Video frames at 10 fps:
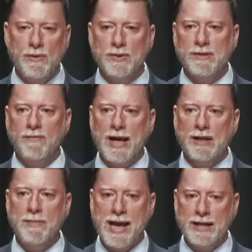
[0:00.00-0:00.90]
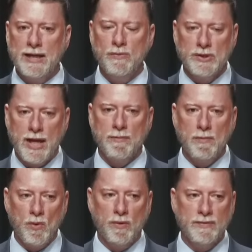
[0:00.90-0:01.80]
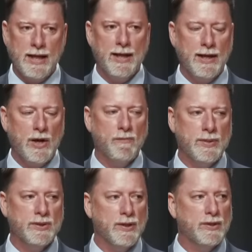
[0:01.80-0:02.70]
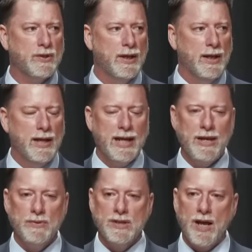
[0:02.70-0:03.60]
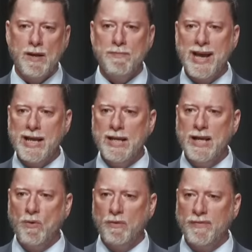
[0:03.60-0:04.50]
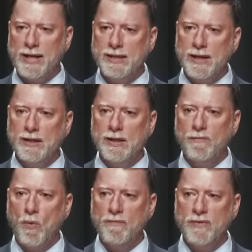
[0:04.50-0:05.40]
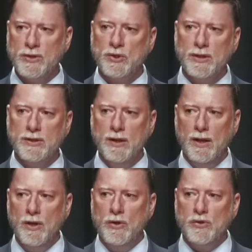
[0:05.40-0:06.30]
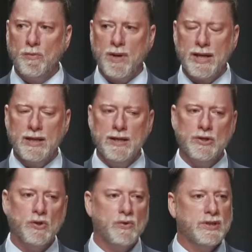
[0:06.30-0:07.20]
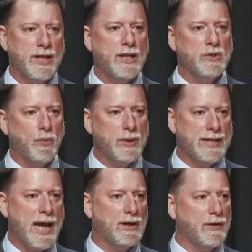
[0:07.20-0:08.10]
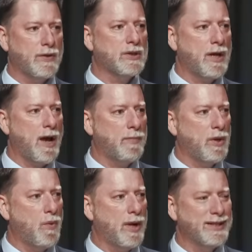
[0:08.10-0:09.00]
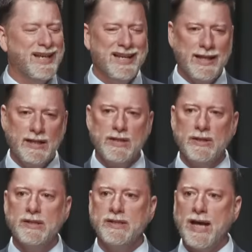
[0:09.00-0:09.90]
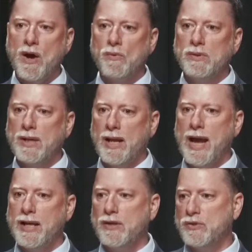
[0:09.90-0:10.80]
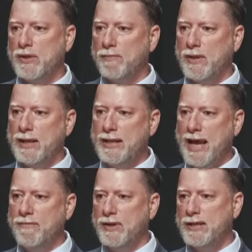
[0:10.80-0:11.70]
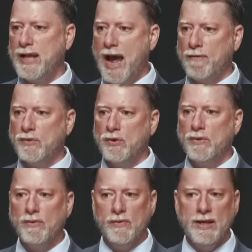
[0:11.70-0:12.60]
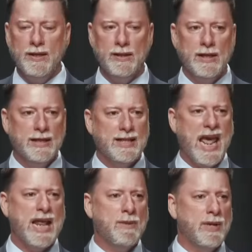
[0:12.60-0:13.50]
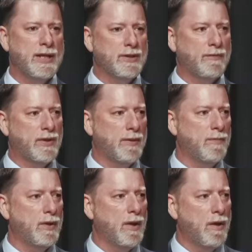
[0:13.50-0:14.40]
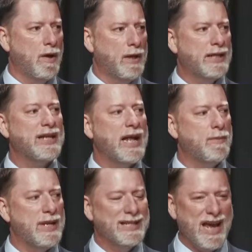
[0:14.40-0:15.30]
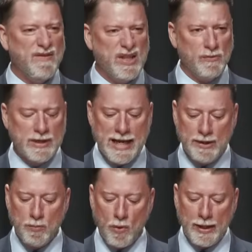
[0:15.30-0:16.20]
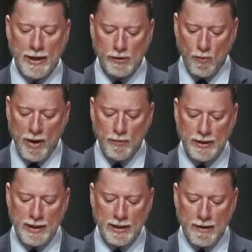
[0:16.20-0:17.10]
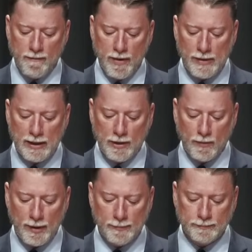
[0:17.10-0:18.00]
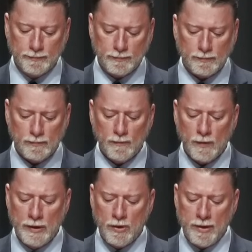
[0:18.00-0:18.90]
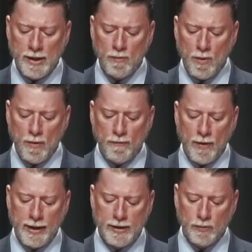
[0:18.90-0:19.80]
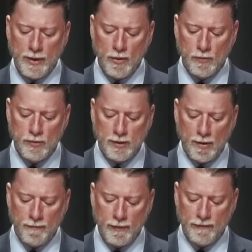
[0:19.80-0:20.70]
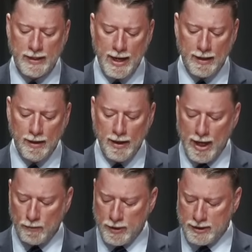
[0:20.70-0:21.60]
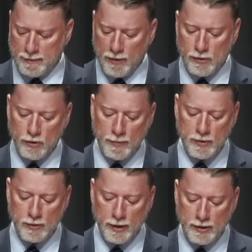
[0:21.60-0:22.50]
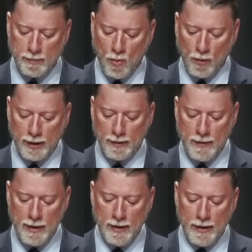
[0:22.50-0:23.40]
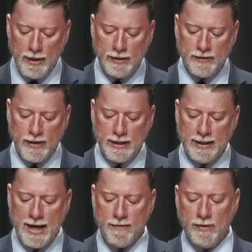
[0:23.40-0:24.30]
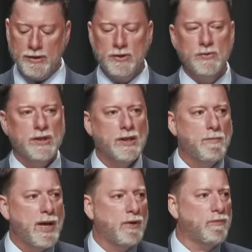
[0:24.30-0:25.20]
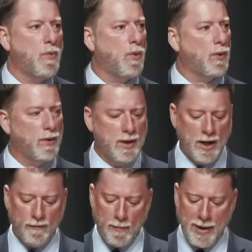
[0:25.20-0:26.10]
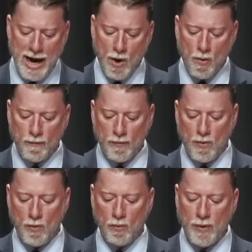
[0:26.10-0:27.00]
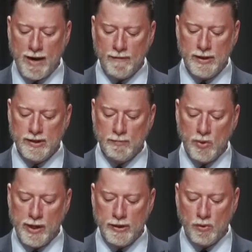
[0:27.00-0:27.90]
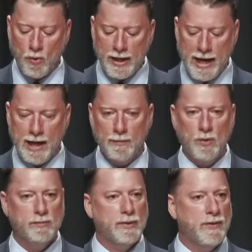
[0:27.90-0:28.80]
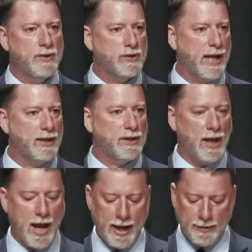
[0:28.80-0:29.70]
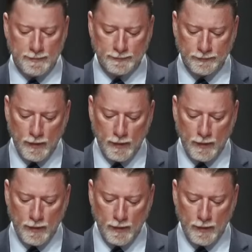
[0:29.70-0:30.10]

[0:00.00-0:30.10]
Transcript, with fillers: he was a violent man and he was capable of taking care of business, he was not petty or vindictive or vicious. So, my initial sense when tackling this topic was that doesn't sound like something David is after the, the enemies of him, his enemies having their teeth broken out, the way we think of very literally. And so, I think what we'll find as we go through Psalm 58 and read some other scriptures that support it is that David is using the metaphor of a powerful, ravenous, predatory animal, in this case, a lion,